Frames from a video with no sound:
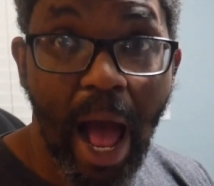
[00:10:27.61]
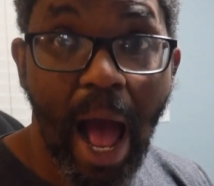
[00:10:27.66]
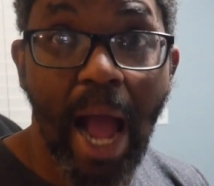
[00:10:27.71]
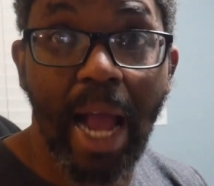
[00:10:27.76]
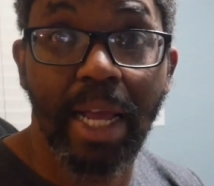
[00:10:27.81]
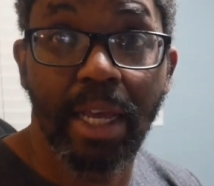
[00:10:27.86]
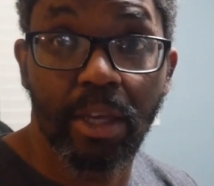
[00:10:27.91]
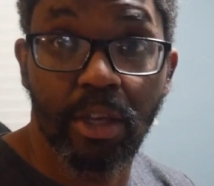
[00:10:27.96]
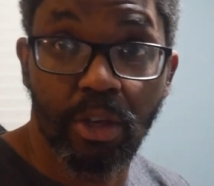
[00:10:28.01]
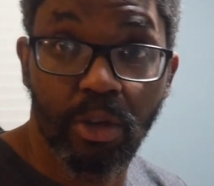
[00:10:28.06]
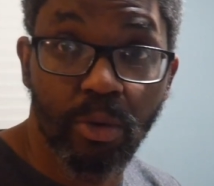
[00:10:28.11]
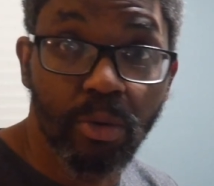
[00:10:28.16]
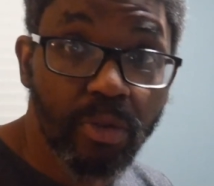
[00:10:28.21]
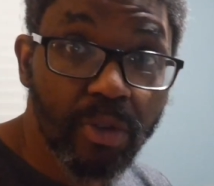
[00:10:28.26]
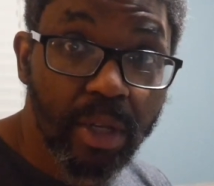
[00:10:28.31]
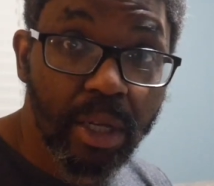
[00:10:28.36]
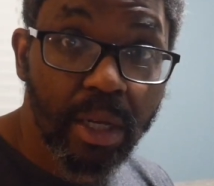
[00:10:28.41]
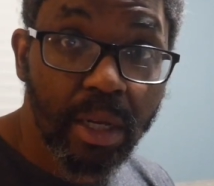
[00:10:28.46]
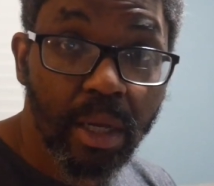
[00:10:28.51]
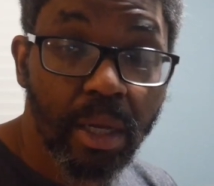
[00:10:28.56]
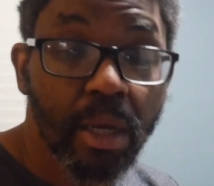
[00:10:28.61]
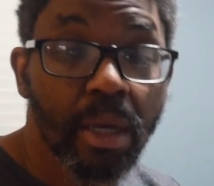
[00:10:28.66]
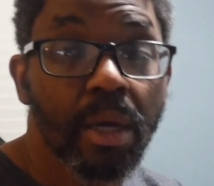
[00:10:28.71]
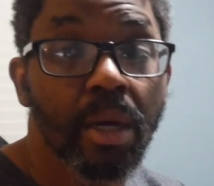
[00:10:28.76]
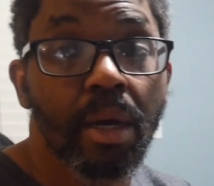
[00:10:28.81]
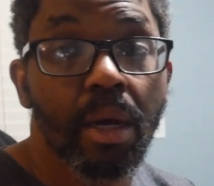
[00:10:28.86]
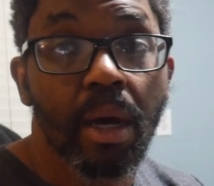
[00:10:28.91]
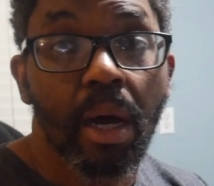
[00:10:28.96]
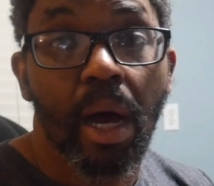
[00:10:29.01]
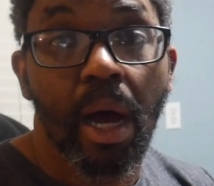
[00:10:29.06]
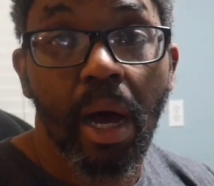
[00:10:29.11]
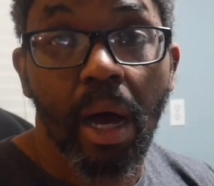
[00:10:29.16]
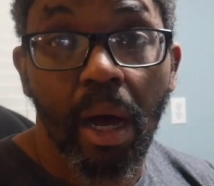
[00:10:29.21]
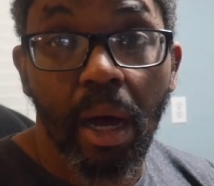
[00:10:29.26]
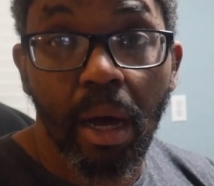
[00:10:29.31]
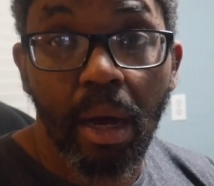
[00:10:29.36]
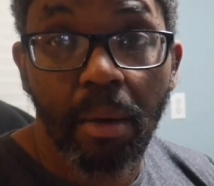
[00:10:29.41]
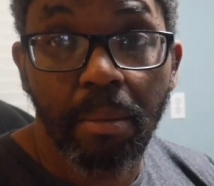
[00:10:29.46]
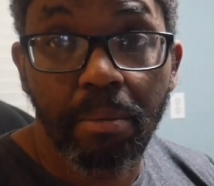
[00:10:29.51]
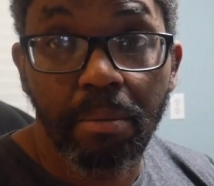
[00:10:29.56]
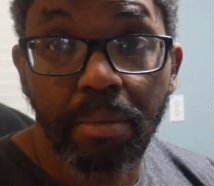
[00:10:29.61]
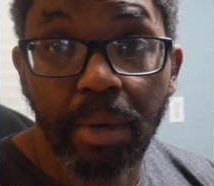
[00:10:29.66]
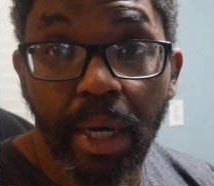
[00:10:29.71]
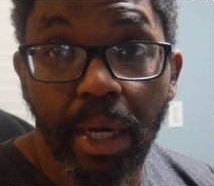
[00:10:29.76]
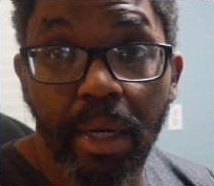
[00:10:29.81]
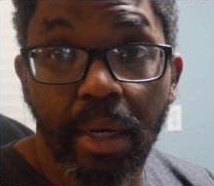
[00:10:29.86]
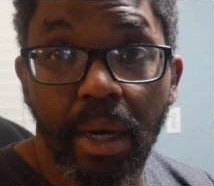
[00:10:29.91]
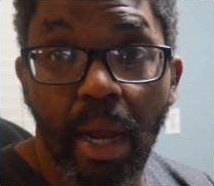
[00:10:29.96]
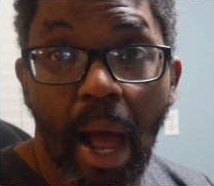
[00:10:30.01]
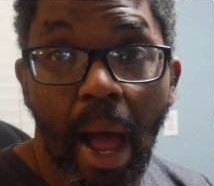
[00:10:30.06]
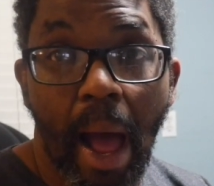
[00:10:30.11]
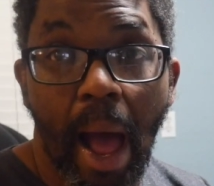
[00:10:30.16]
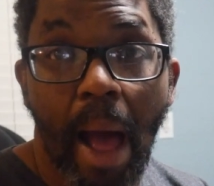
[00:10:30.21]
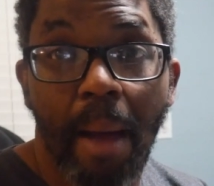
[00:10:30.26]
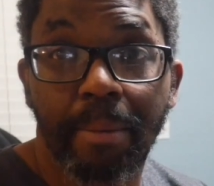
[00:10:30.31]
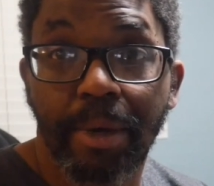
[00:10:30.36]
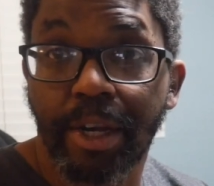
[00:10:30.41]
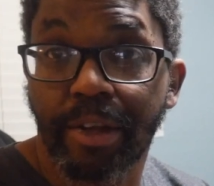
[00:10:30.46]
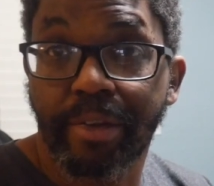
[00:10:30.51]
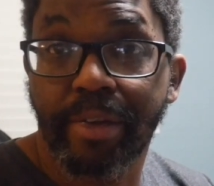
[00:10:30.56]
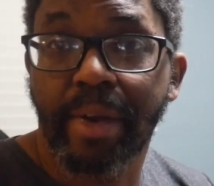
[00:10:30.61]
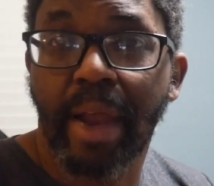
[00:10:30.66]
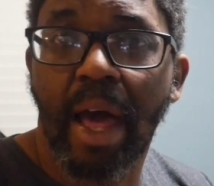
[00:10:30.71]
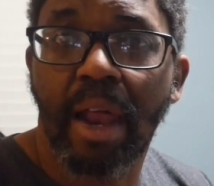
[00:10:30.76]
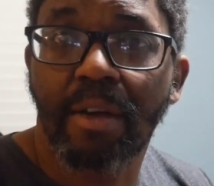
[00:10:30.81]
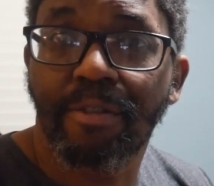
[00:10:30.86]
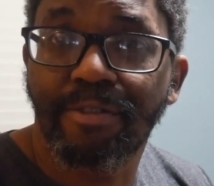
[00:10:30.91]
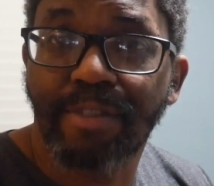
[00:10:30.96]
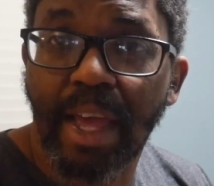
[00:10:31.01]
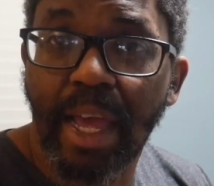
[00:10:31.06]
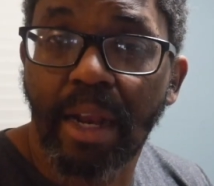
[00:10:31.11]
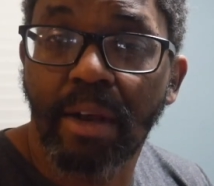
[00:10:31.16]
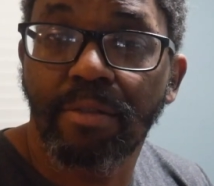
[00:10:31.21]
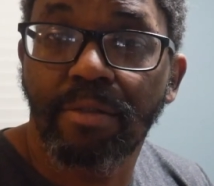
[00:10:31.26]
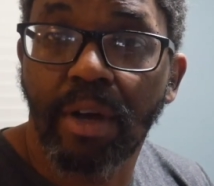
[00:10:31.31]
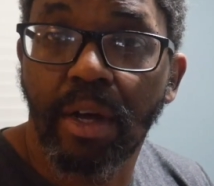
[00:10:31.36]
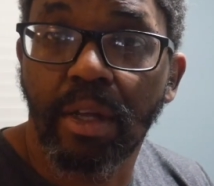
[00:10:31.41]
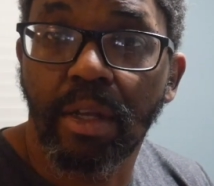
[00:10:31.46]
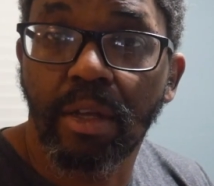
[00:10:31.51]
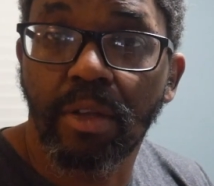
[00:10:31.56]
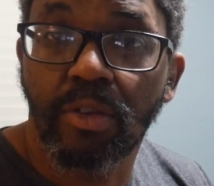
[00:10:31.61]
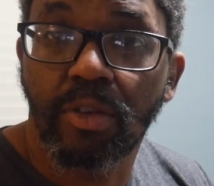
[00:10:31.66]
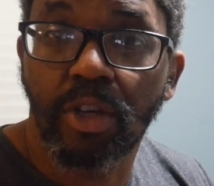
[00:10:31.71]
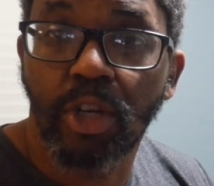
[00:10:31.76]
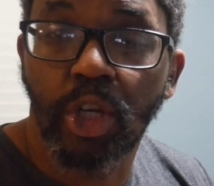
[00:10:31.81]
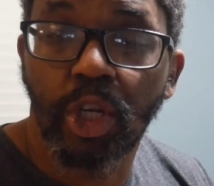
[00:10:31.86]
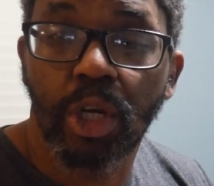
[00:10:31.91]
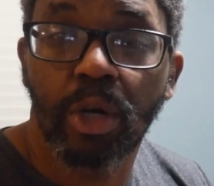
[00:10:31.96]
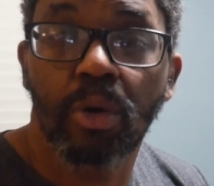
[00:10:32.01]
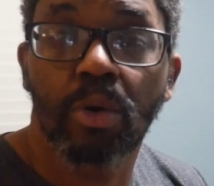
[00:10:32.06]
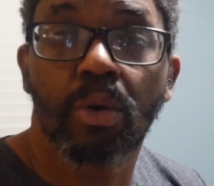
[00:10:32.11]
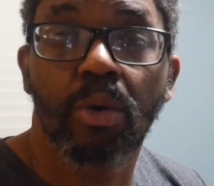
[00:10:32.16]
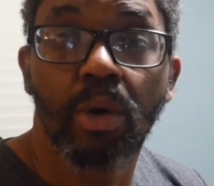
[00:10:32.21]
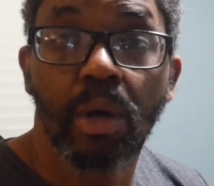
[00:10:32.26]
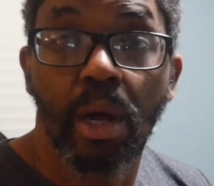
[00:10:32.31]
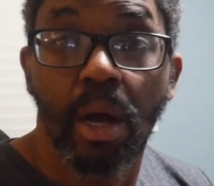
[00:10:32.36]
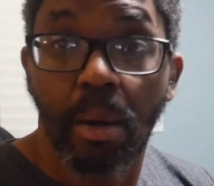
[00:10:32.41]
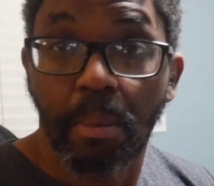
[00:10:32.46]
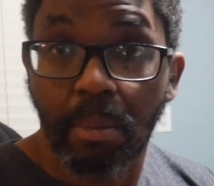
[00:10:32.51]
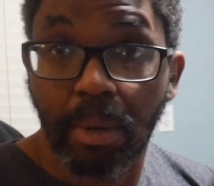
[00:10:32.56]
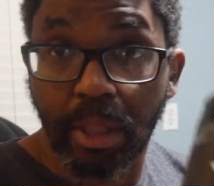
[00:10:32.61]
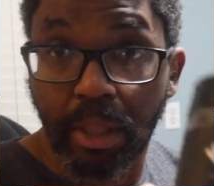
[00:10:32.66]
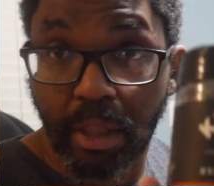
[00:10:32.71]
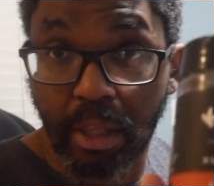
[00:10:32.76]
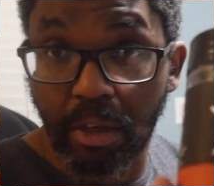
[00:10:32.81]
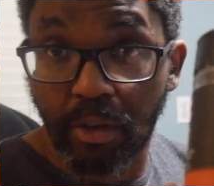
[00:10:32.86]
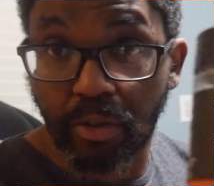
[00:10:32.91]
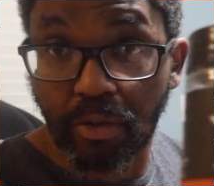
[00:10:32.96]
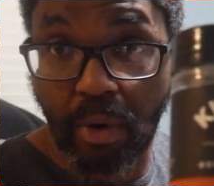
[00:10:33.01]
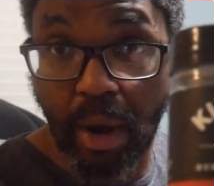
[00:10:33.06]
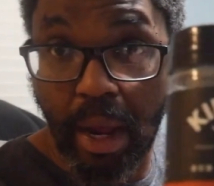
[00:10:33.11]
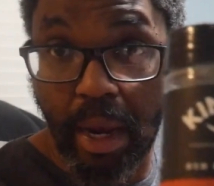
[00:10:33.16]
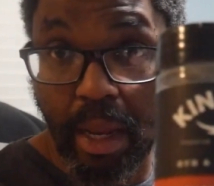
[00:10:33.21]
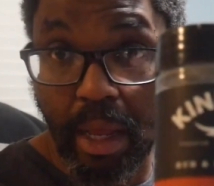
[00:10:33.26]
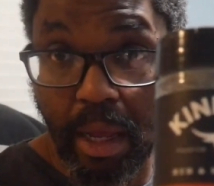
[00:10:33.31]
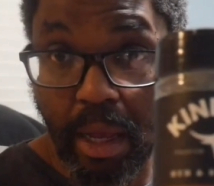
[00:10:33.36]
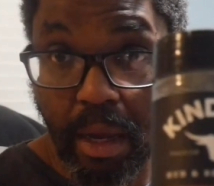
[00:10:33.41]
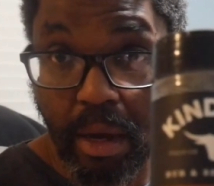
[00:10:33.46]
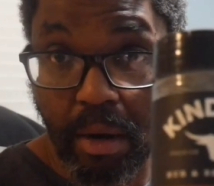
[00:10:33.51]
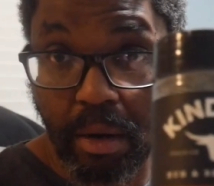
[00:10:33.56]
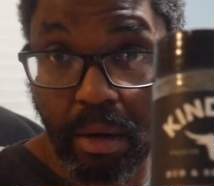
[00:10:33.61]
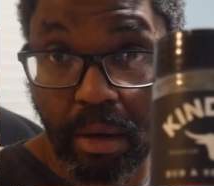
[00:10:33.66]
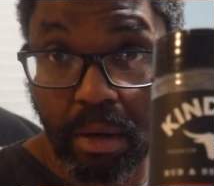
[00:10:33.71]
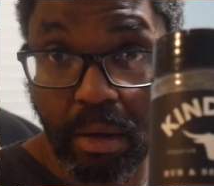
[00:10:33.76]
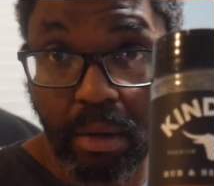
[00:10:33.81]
I use it, but I'm just not a fan of onions in general. But this right here,